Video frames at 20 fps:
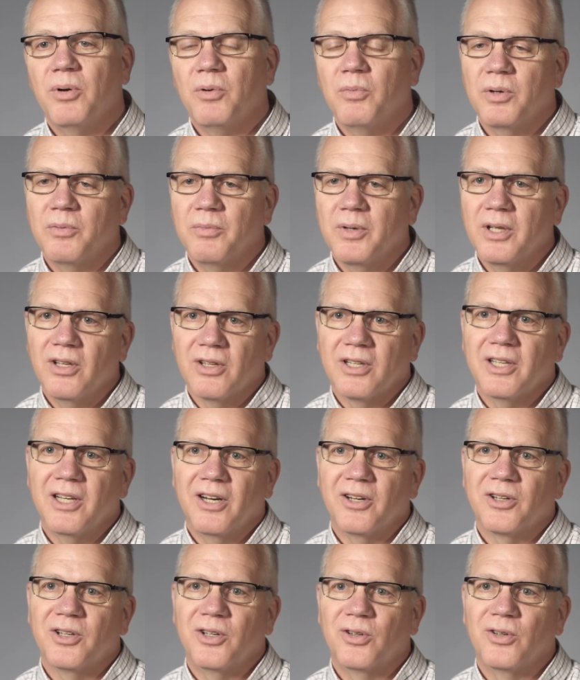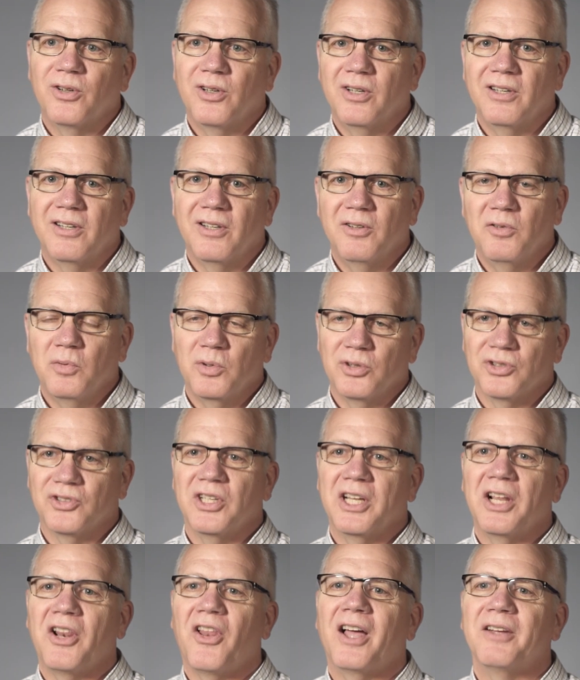But when we looked at our current, we'll
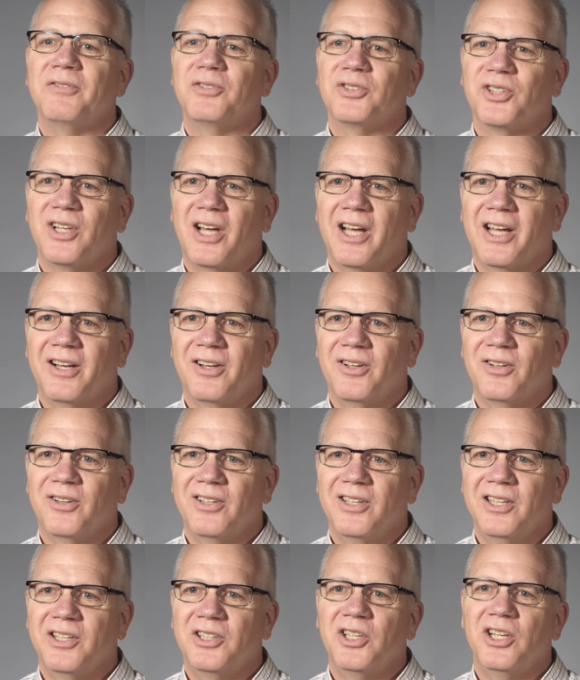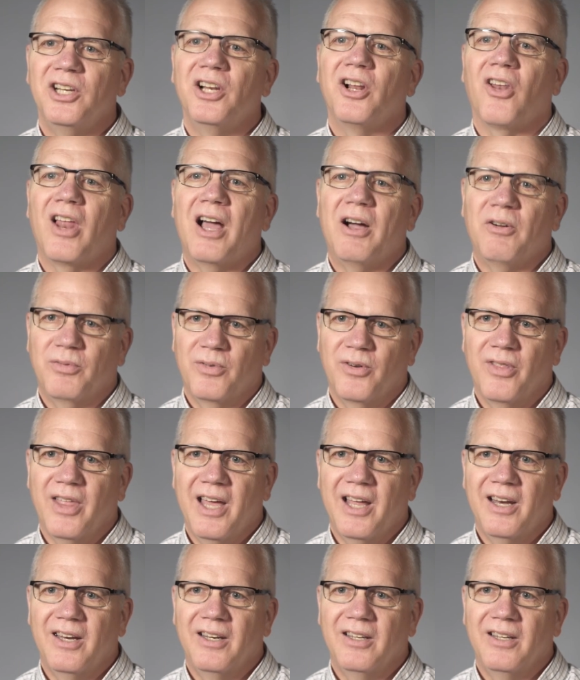say, lifestyle, it didn't allow for that.